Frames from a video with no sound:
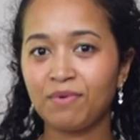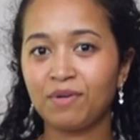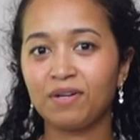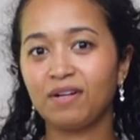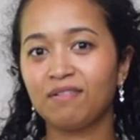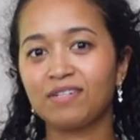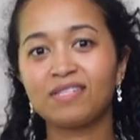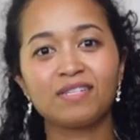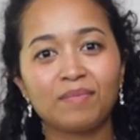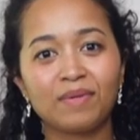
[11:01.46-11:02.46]
more of a
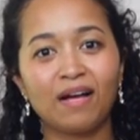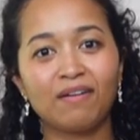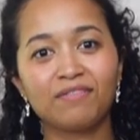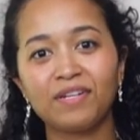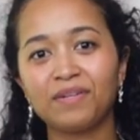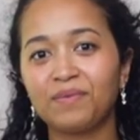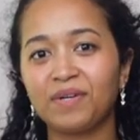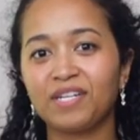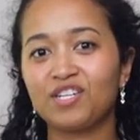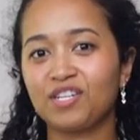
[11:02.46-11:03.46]
simple outfit,
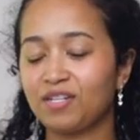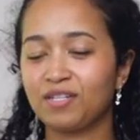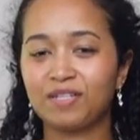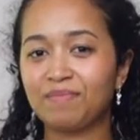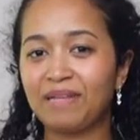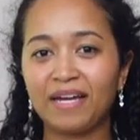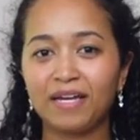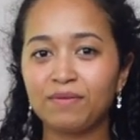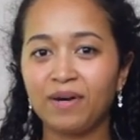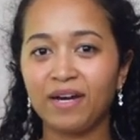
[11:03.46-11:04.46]
which is just black
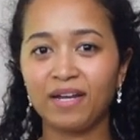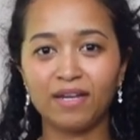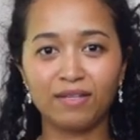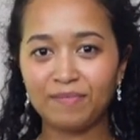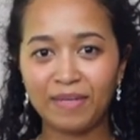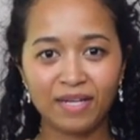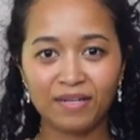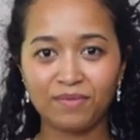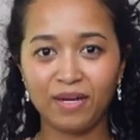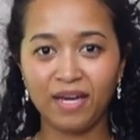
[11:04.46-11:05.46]
and white. I love black
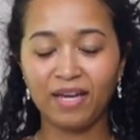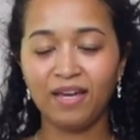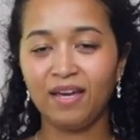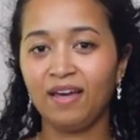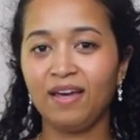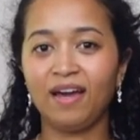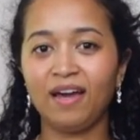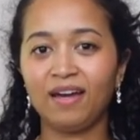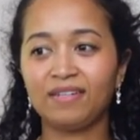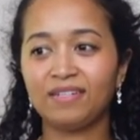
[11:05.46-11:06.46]
and white,
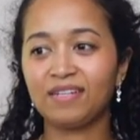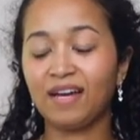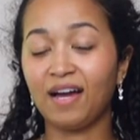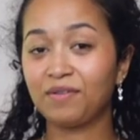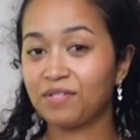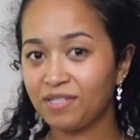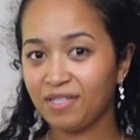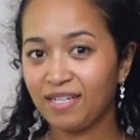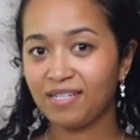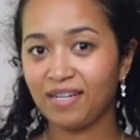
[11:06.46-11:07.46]
and I was
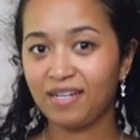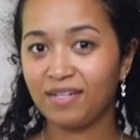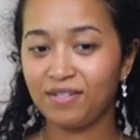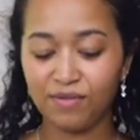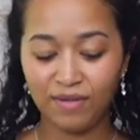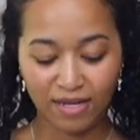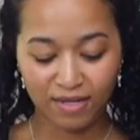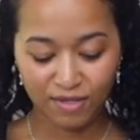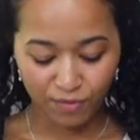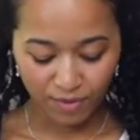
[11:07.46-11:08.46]
really excited to
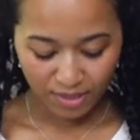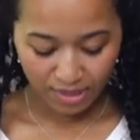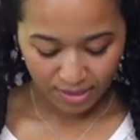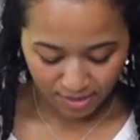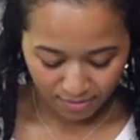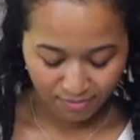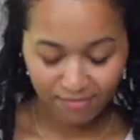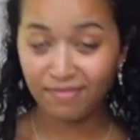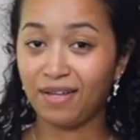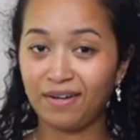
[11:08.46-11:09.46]
get shorts
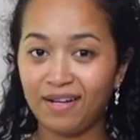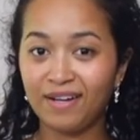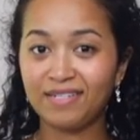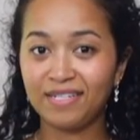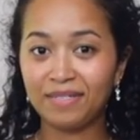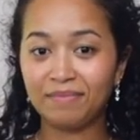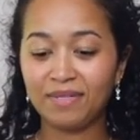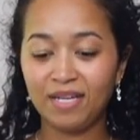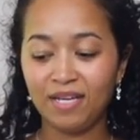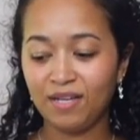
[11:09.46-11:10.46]
that are not denim.
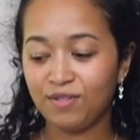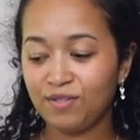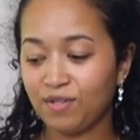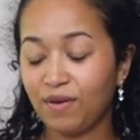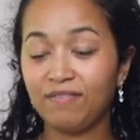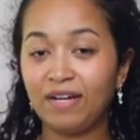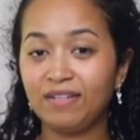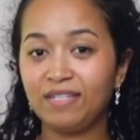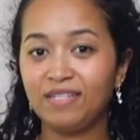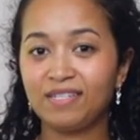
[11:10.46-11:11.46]
So I
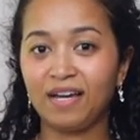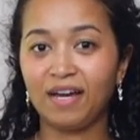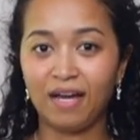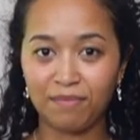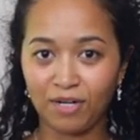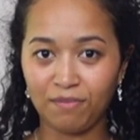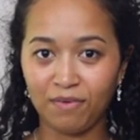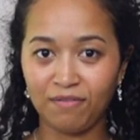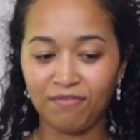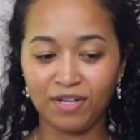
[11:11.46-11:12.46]
found these at
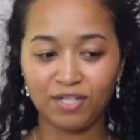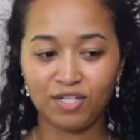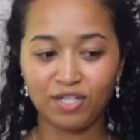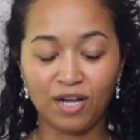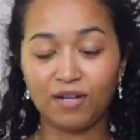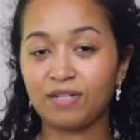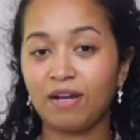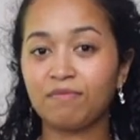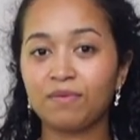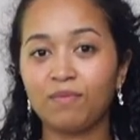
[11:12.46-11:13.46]
Abercrombie & Fitch. I also
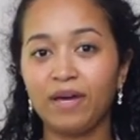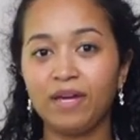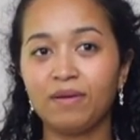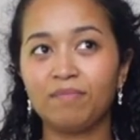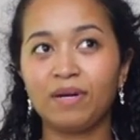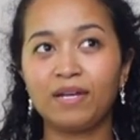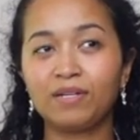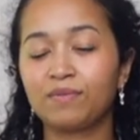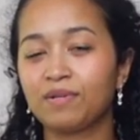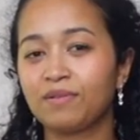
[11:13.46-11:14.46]
have them in white, but I
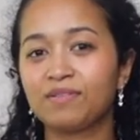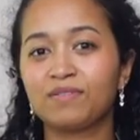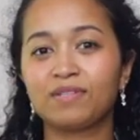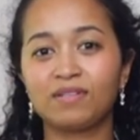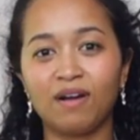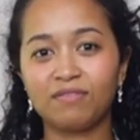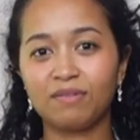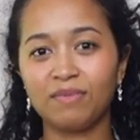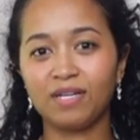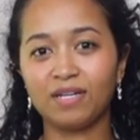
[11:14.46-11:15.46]
don't wear those ones as
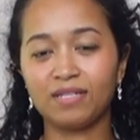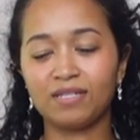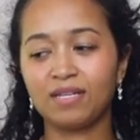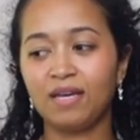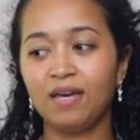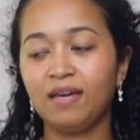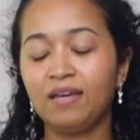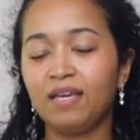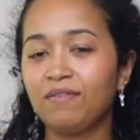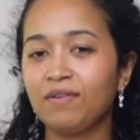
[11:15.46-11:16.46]
often because
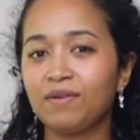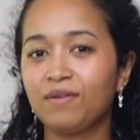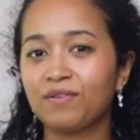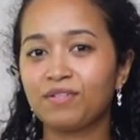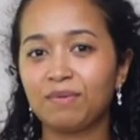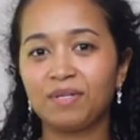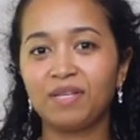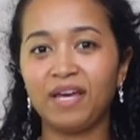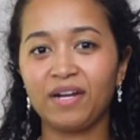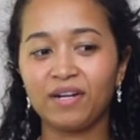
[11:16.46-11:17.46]
even though they're double
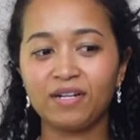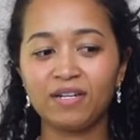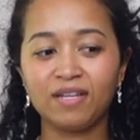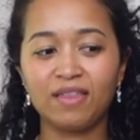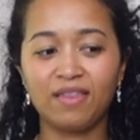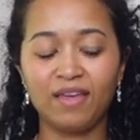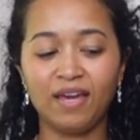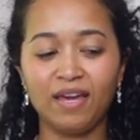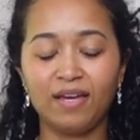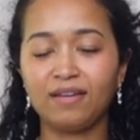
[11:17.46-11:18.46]
layered,
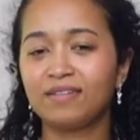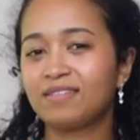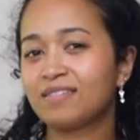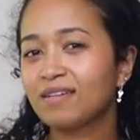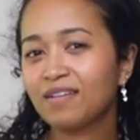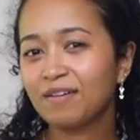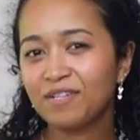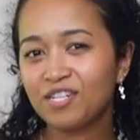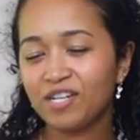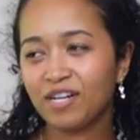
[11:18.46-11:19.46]
they still look a
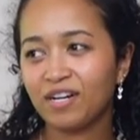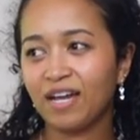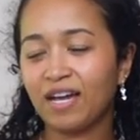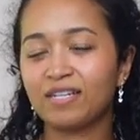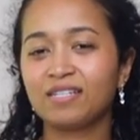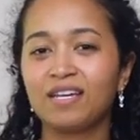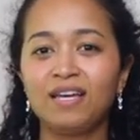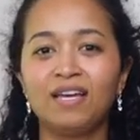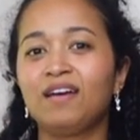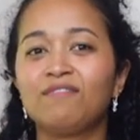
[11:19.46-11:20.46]
bit sheer, and
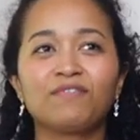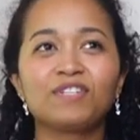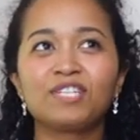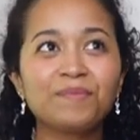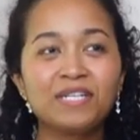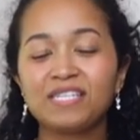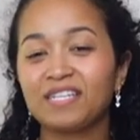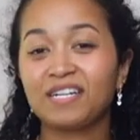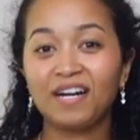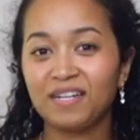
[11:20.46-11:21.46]
for some reason
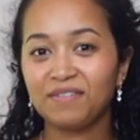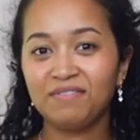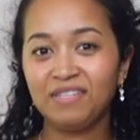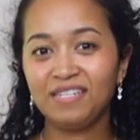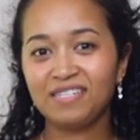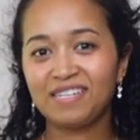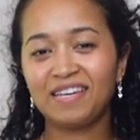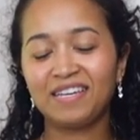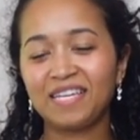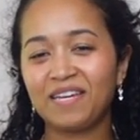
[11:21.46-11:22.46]
the cut of these
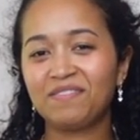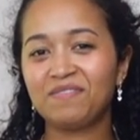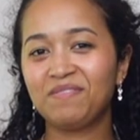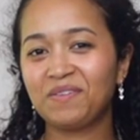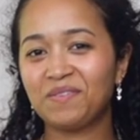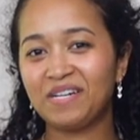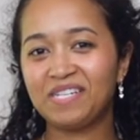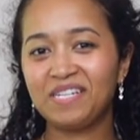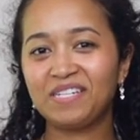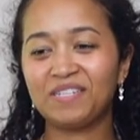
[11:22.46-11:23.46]
gives me a
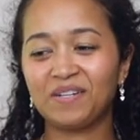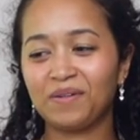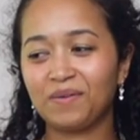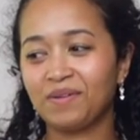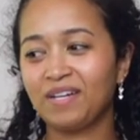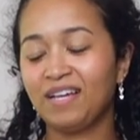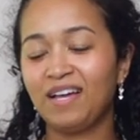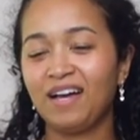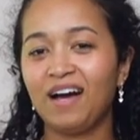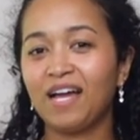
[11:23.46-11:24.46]
wedgie, so
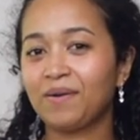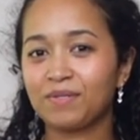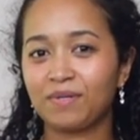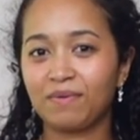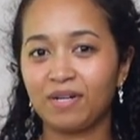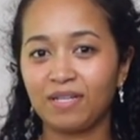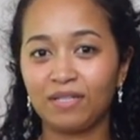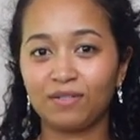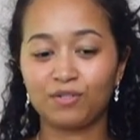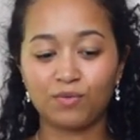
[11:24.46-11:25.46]
I always want to wear
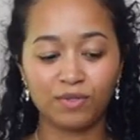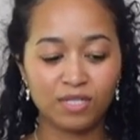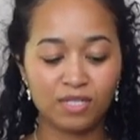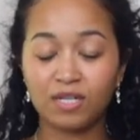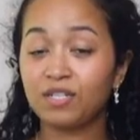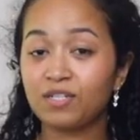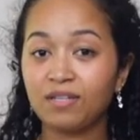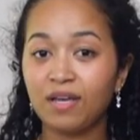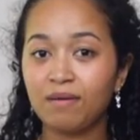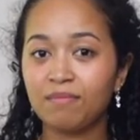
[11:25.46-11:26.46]
like little shorts under
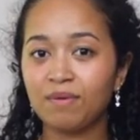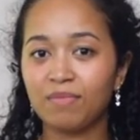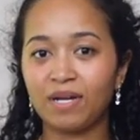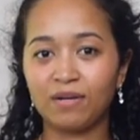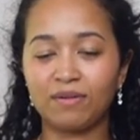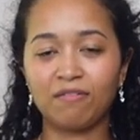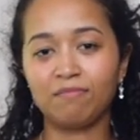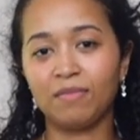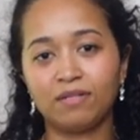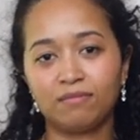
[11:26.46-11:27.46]
them, but I don't have
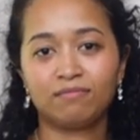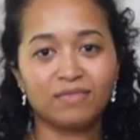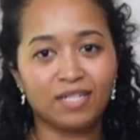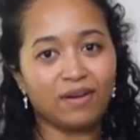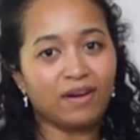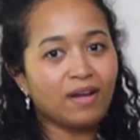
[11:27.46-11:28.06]
them on like right